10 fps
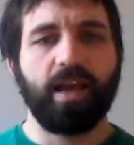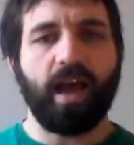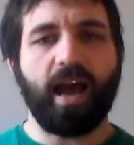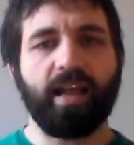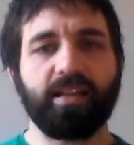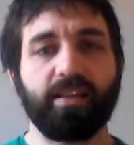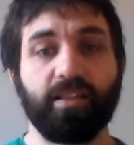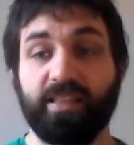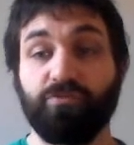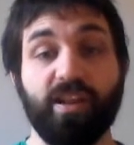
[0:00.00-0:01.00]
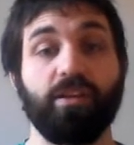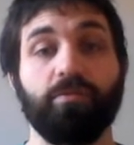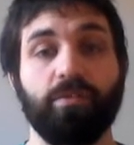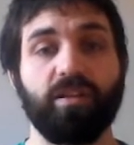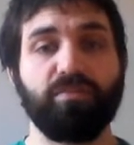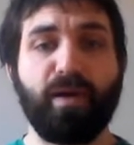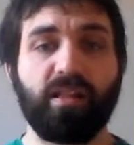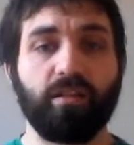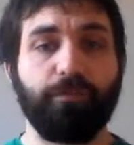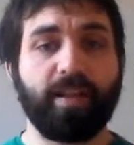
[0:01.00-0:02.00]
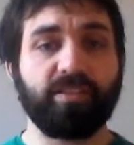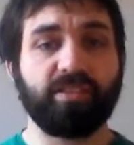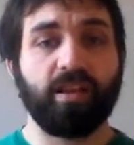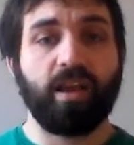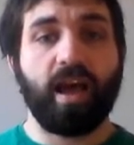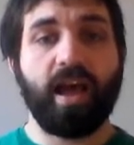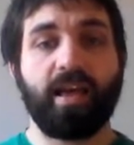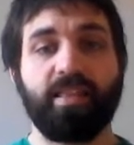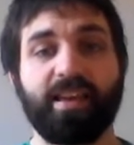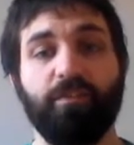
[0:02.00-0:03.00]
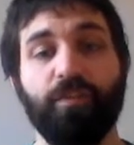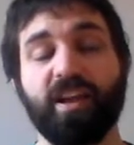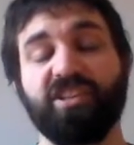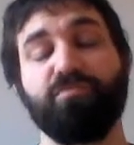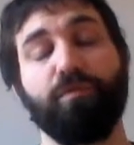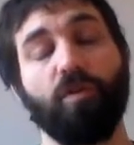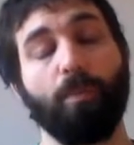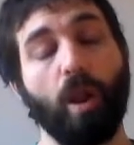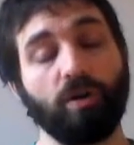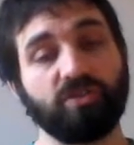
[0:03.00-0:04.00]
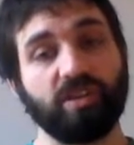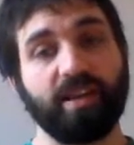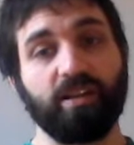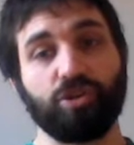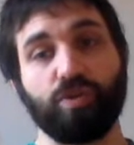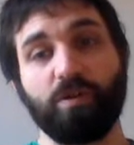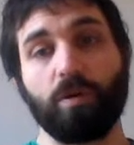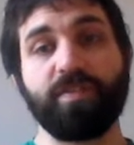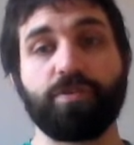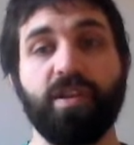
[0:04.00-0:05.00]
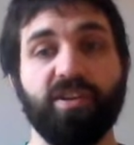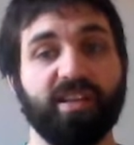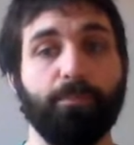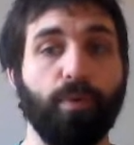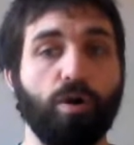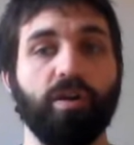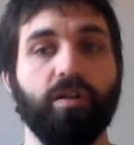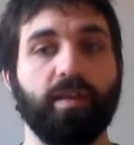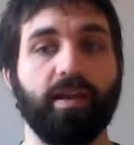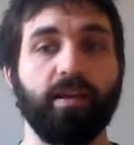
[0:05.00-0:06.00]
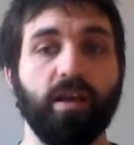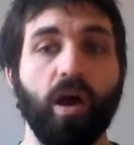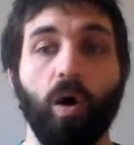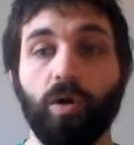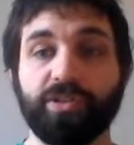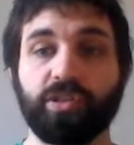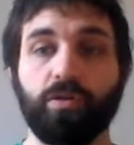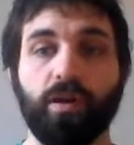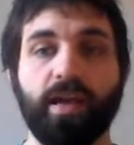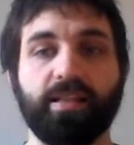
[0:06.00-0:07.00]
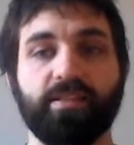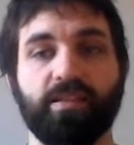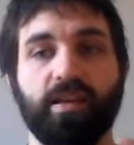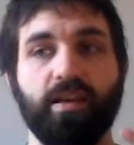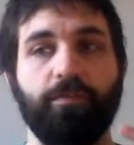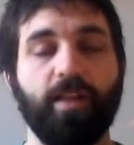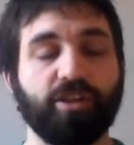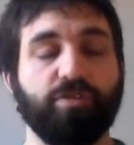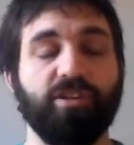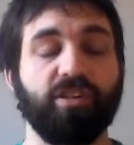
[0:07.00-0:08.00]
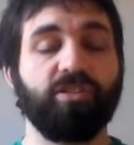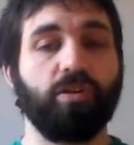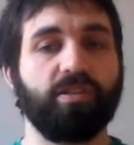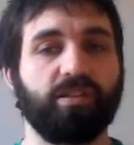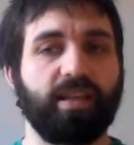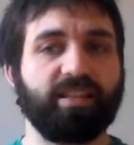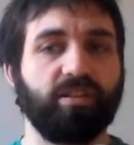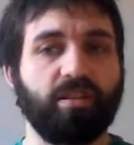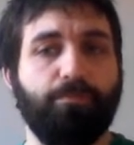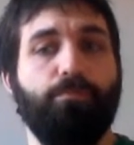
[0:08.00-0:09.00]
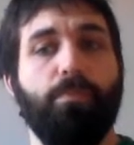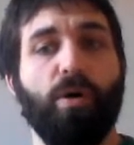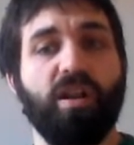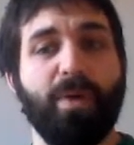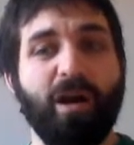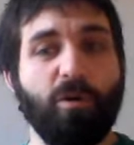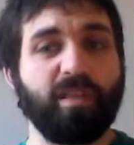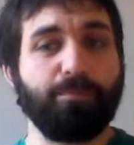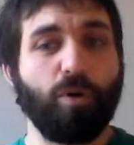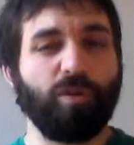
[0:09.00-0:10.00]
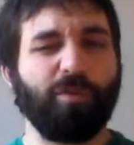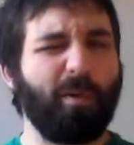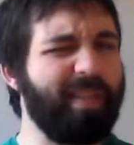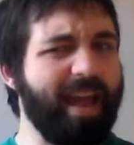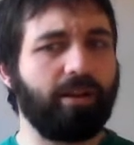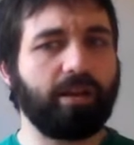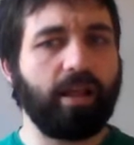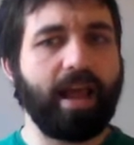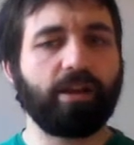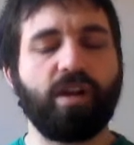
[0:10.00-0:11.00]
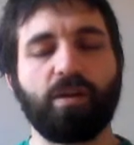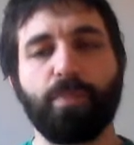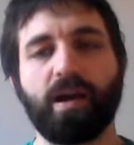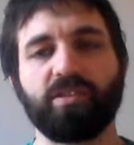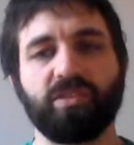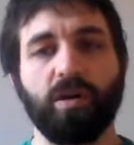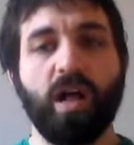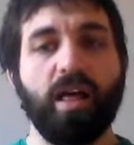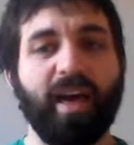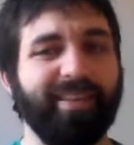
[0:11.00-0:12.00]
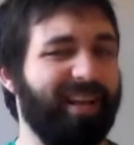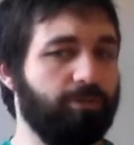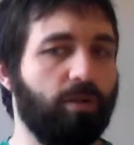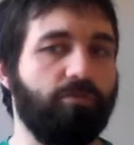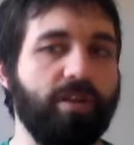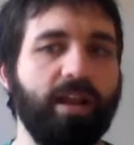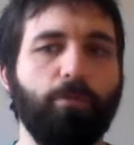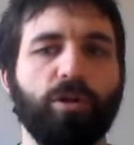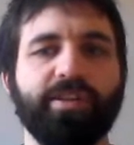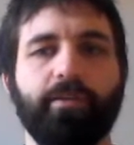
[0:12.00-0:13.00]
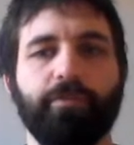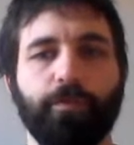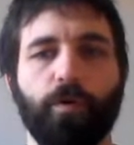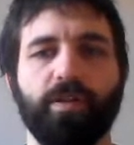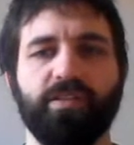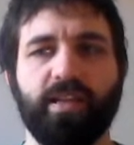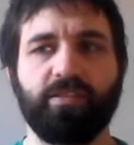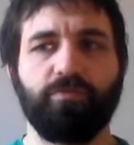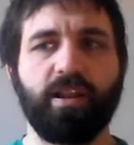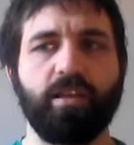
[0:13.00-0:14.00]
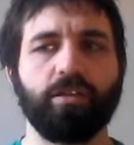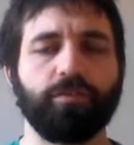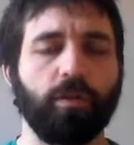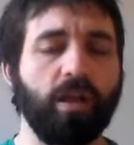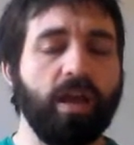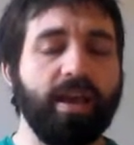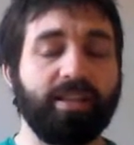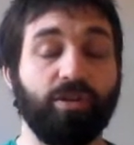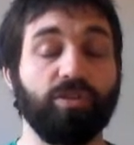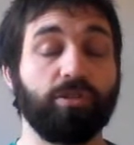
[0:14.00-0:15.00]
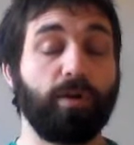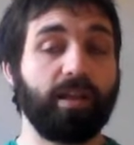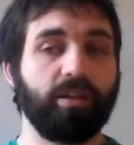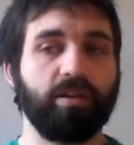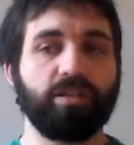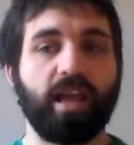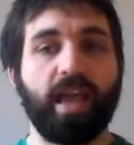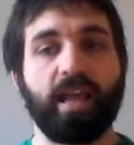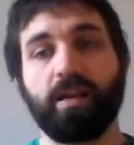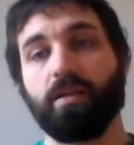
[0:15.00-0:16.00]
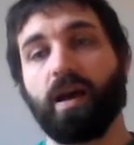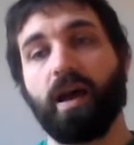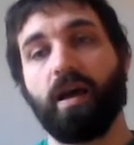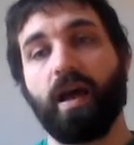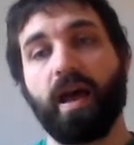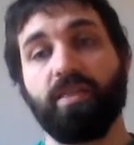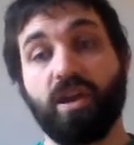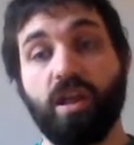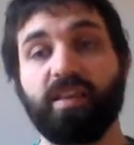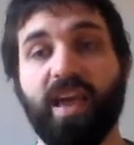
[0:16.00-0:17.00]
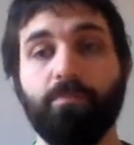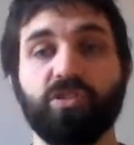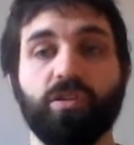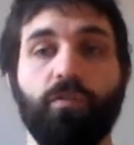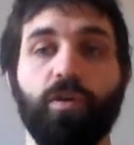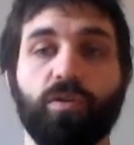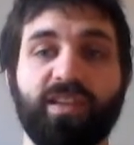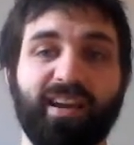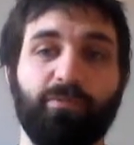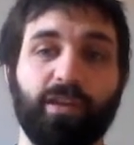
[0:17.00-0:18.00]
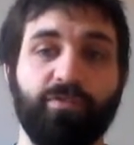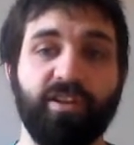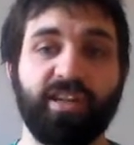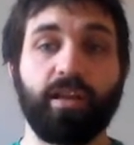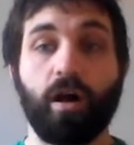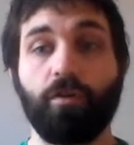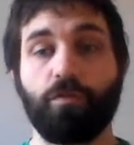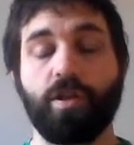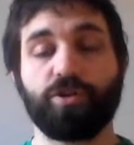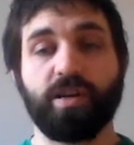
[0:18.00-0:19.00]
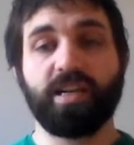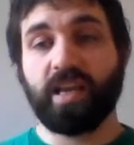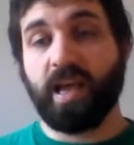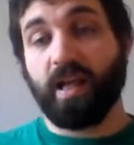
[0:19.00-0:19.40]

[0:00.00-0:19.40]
And it's a really good spell on defense. They can flash in before blocks. It'll shrink one of your creatures and block another. Also, it's a flash creature, so it gets another point of power on the board for when they're going to crack back. So I think that's one to really watch out for. It's really useful. It's also quite good in the early game. So if you're attacking with a creature, you're offering a trade.